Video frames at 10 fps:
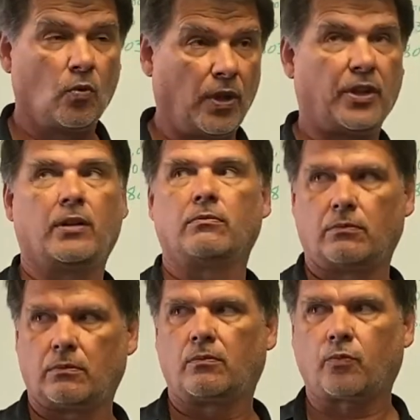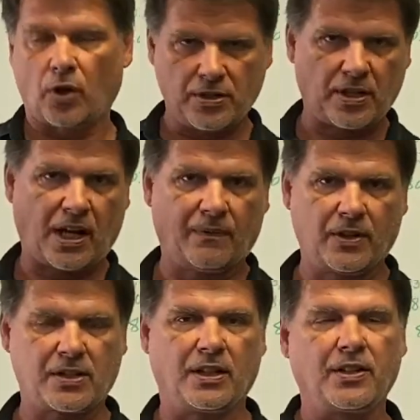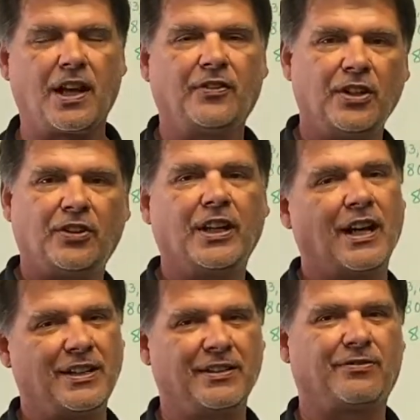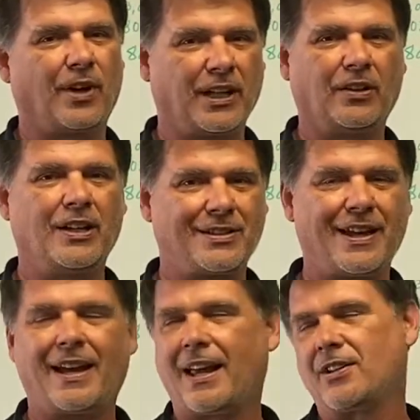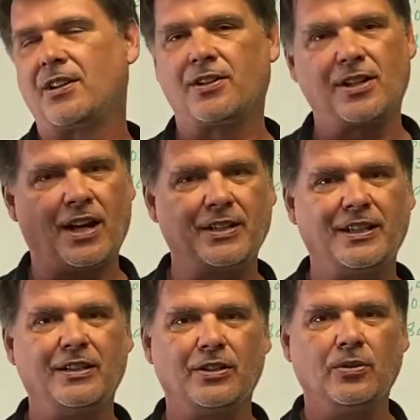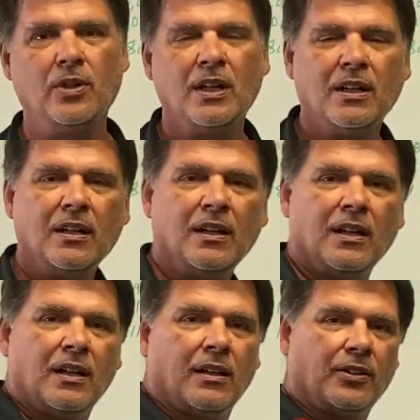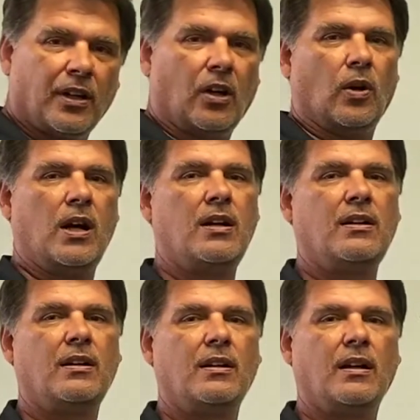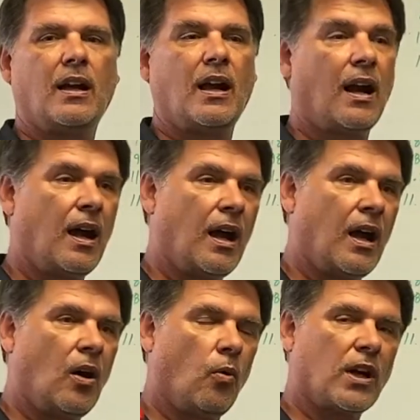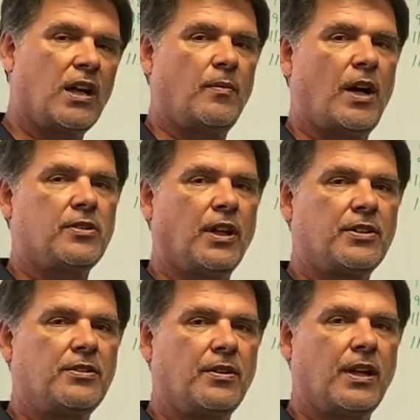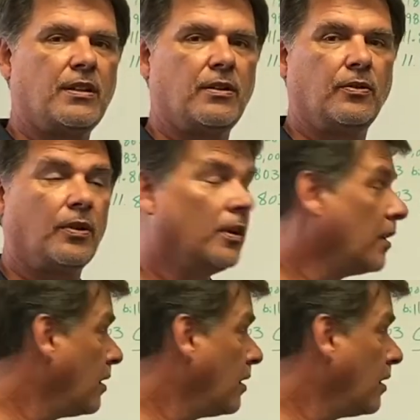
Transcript: Within reason, obviously, the FCC kind of regulates that, as does the ITU. So, what kind of modulation do they use?